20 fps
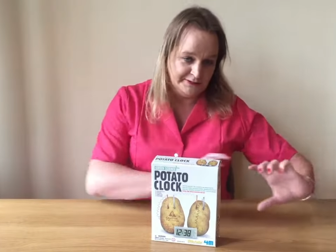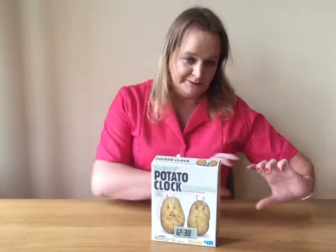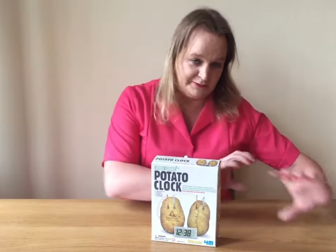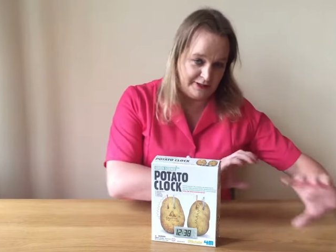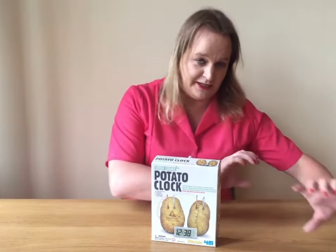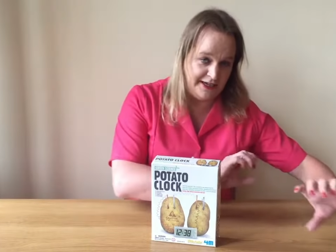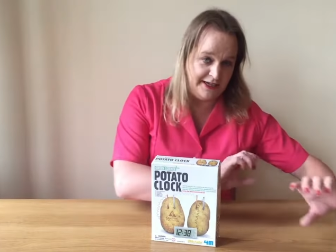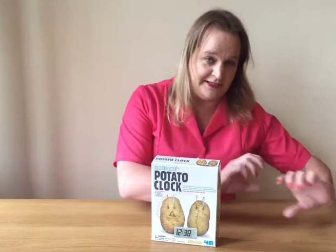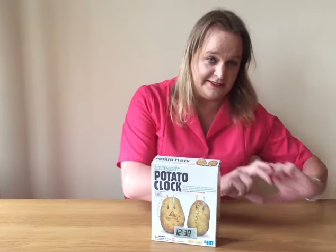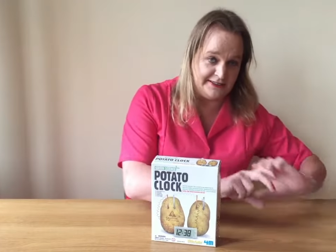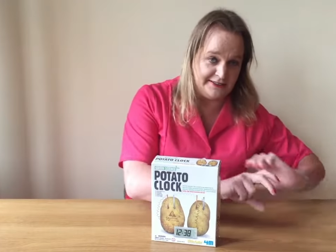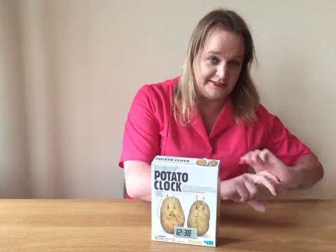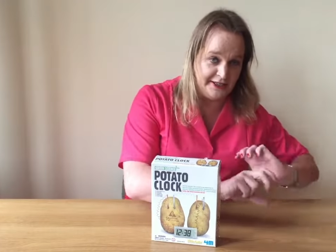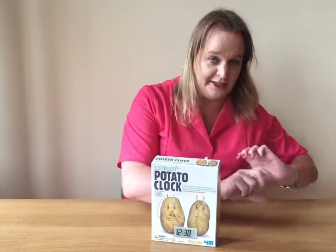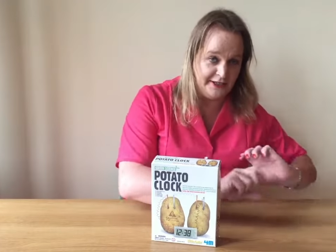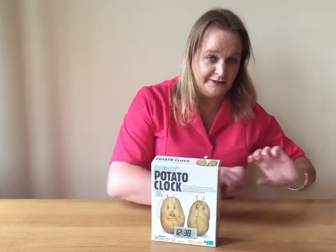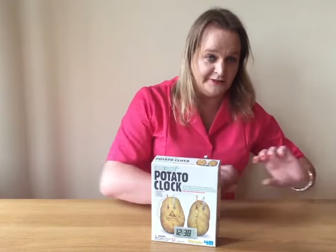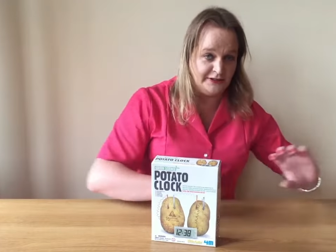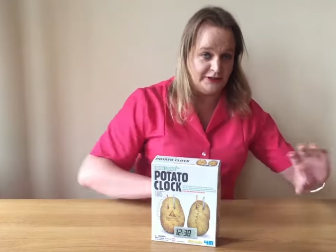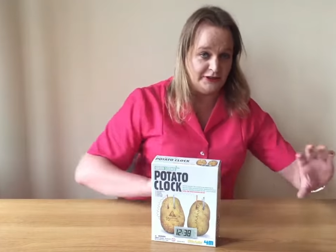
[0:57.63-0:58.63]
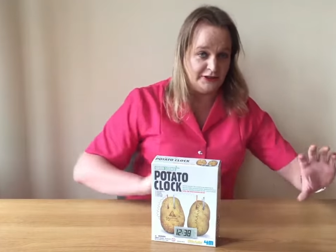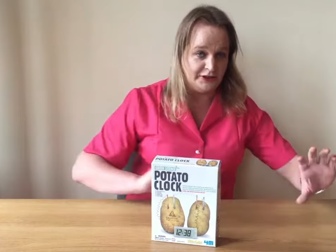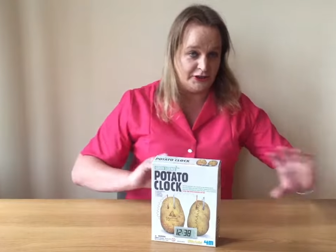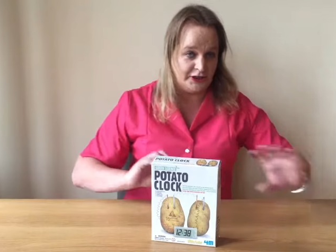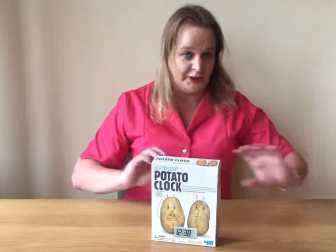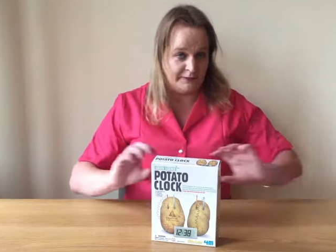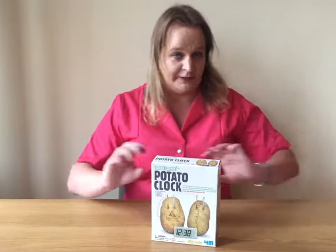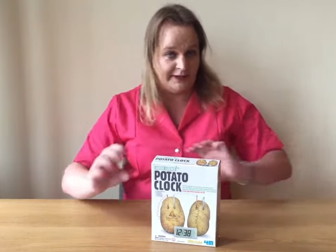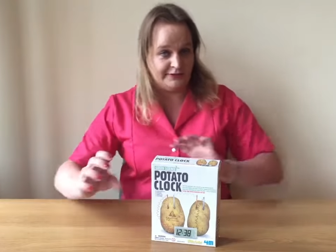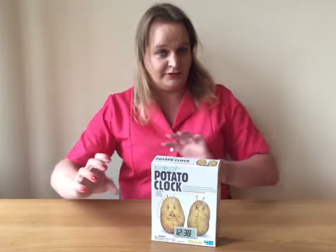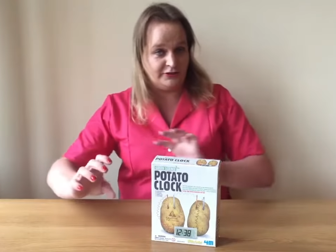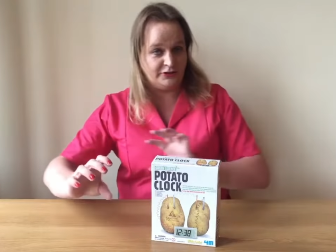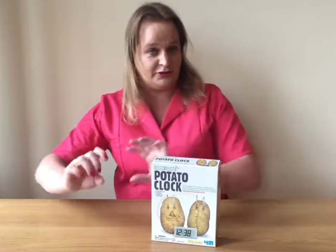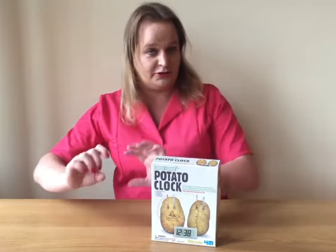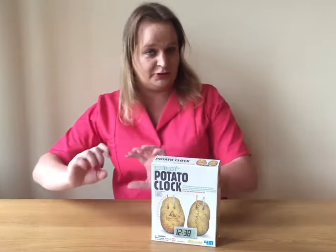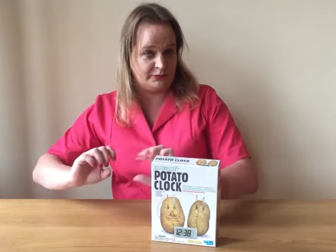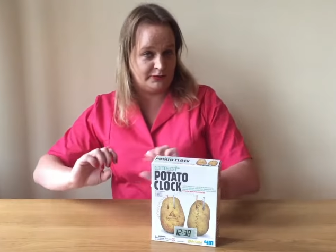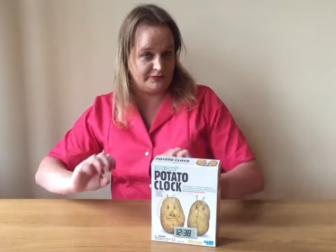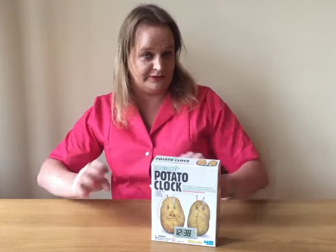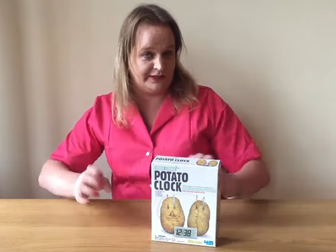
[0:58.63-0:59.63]
guy and girl that used to come out, used to
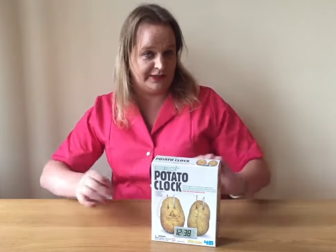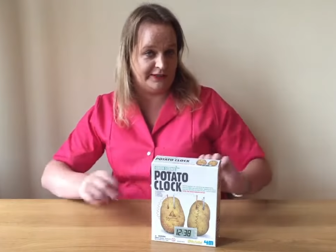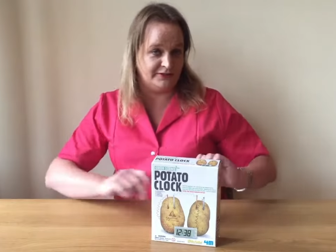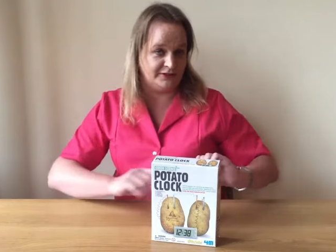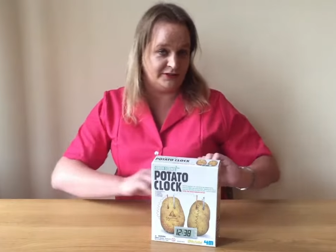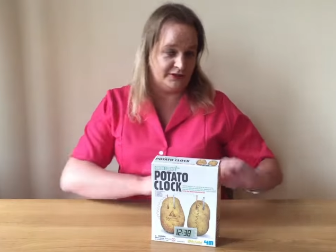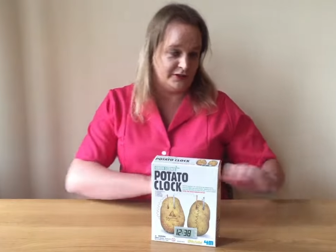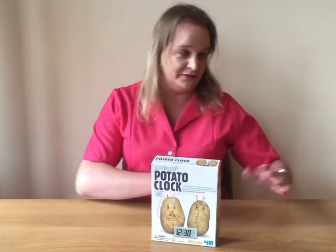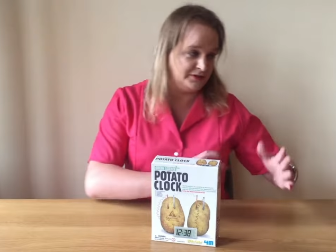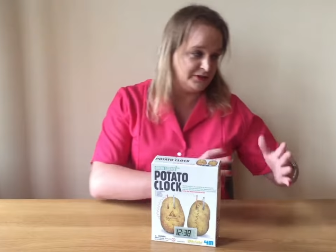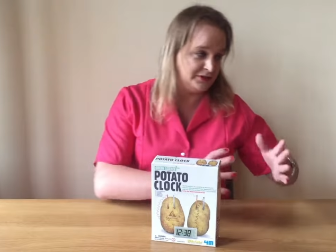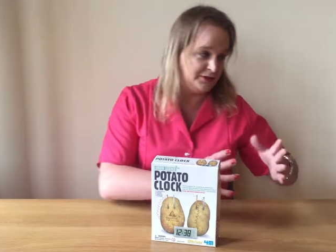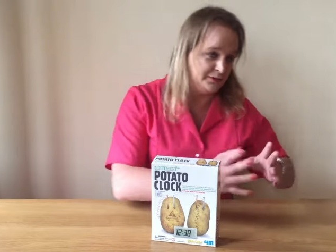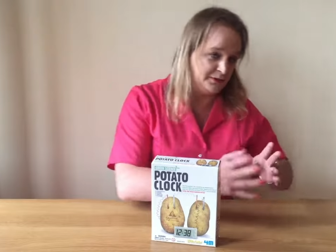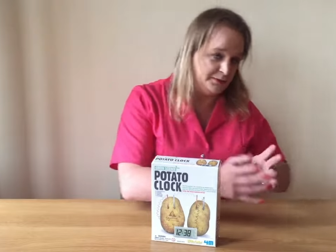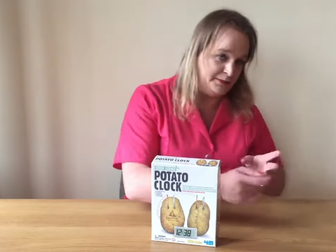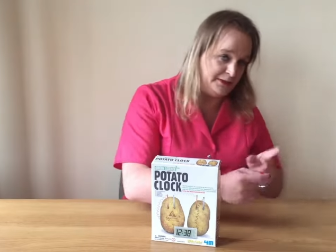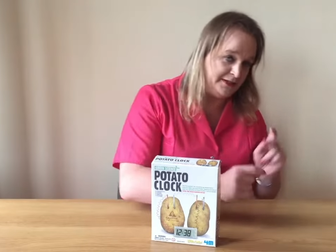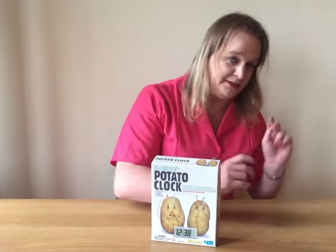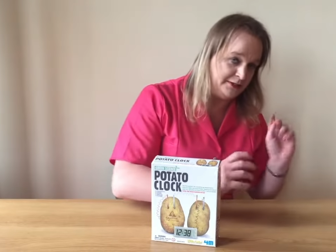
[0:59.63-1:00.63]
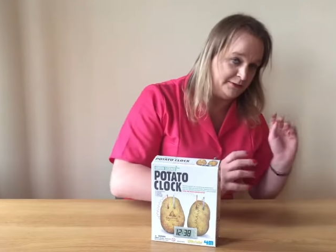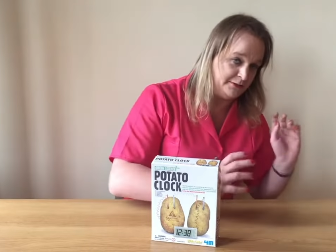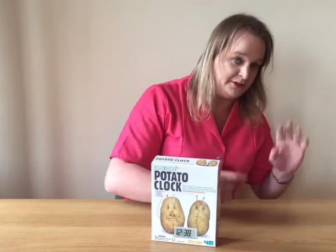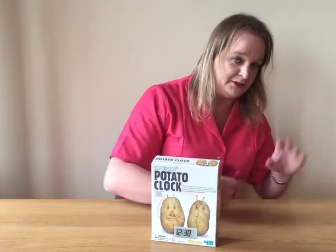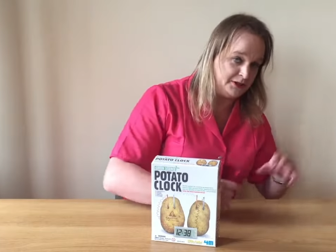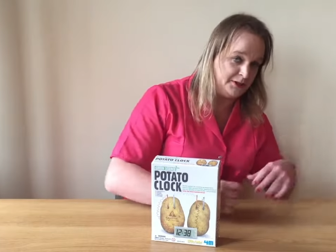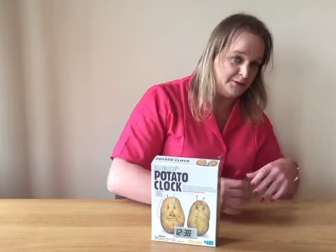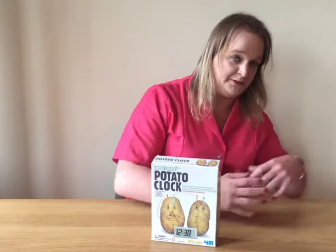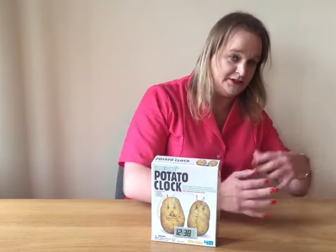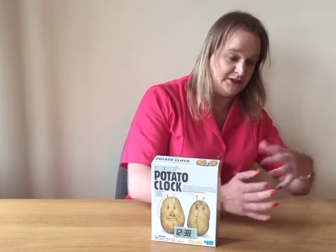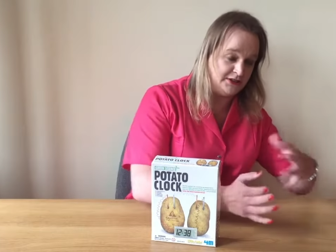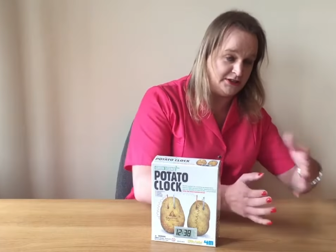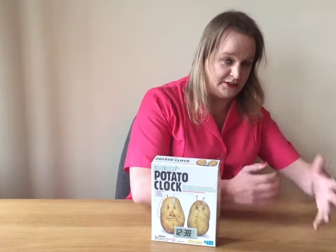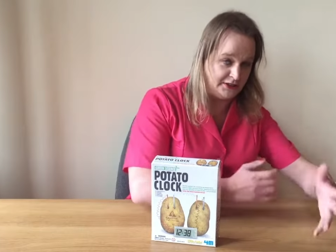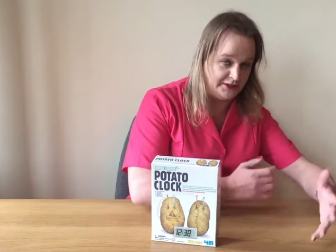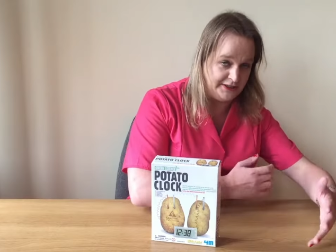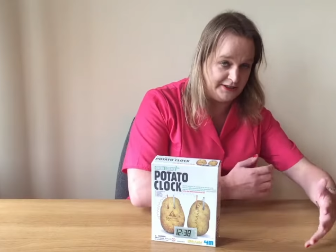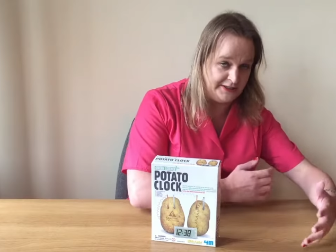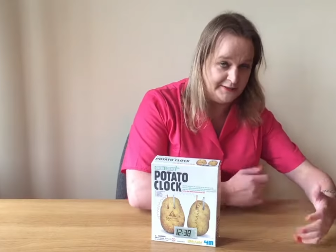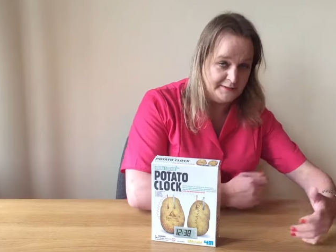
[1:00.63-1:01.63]
swing around, and obviously depending whether it's going to be
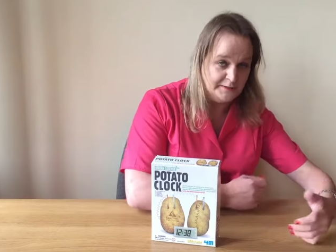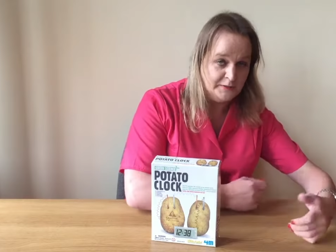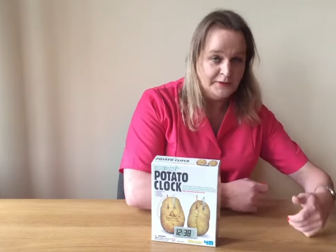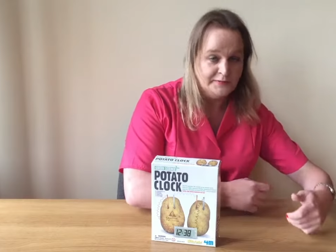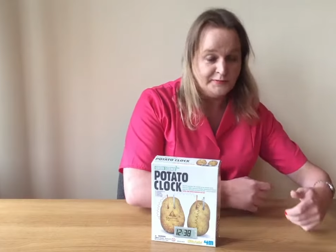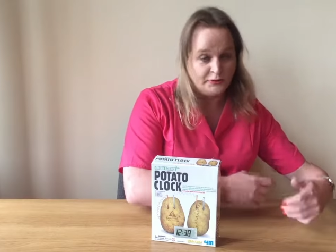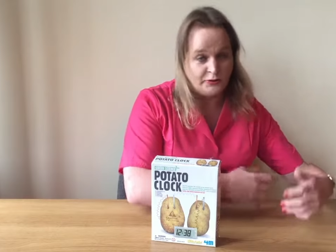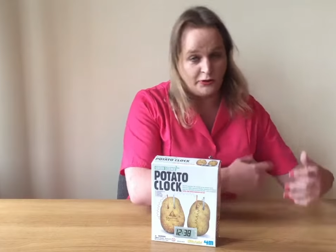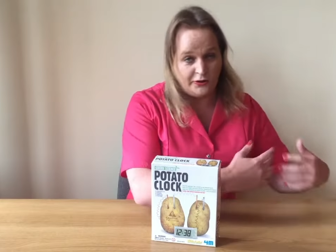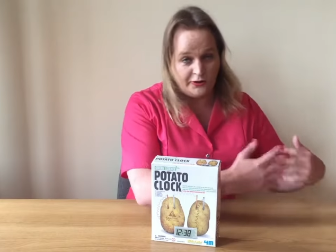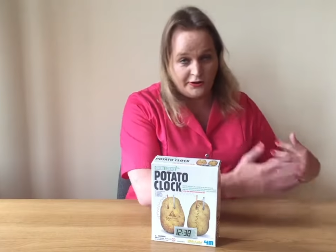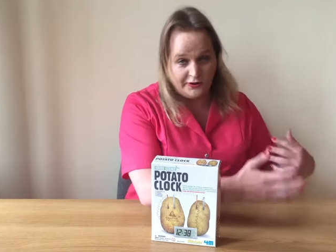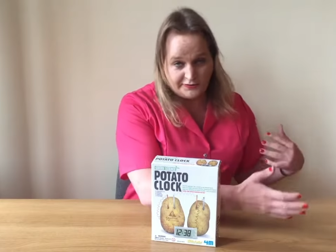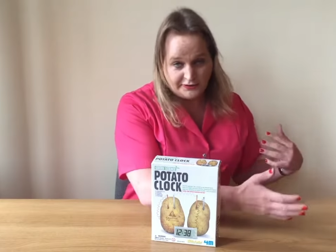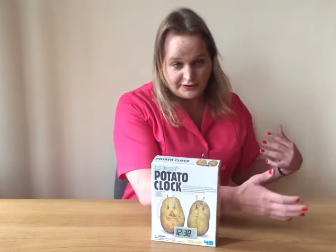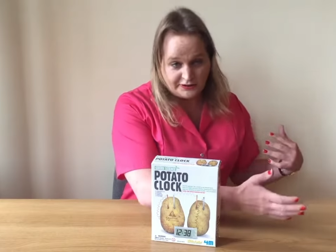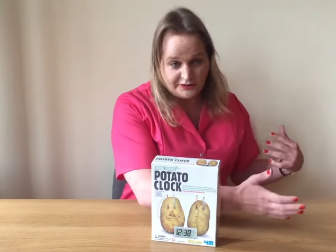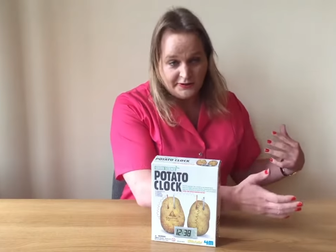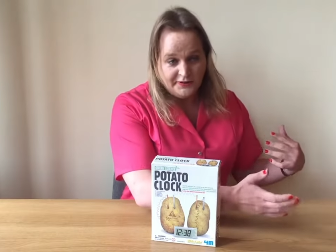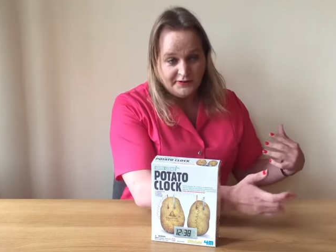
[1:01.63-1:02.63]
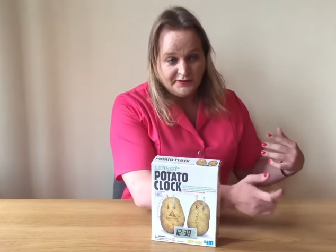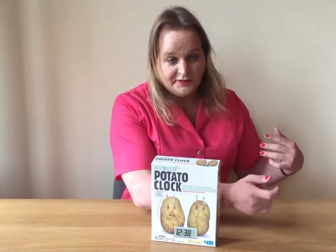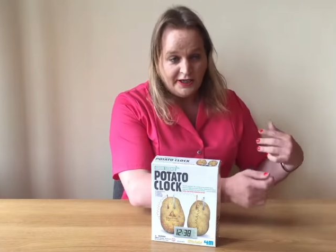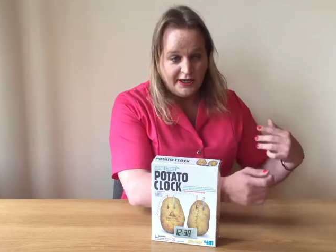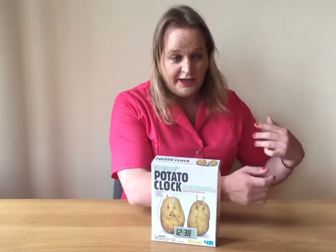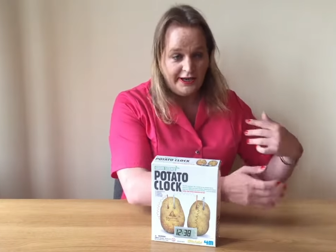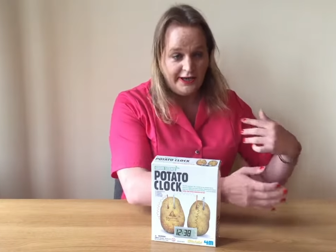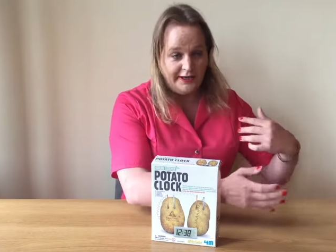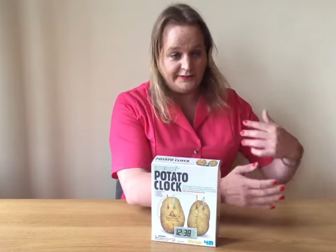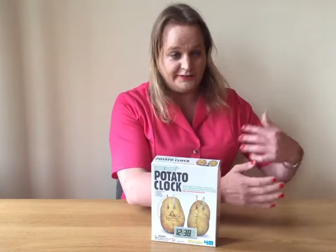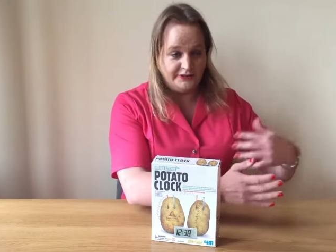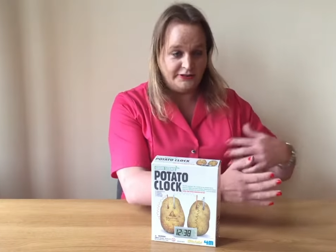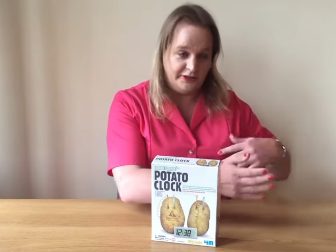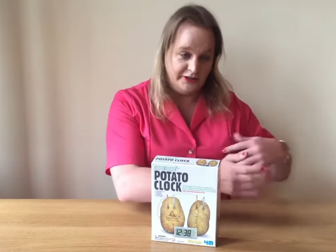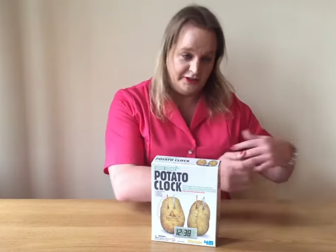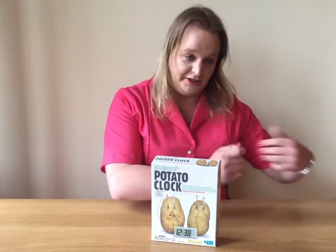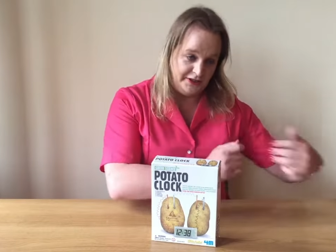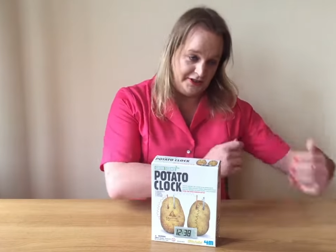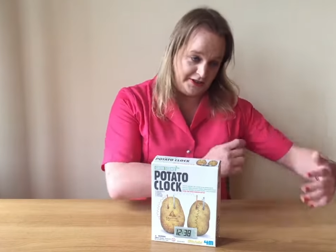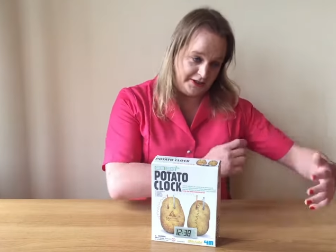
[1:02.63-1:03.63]
sunny or hot,
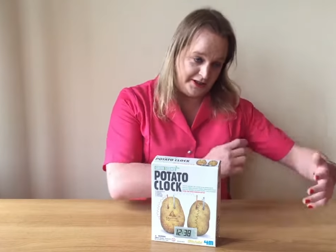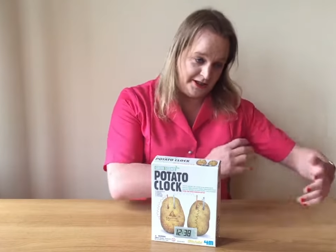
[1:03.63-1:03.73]
the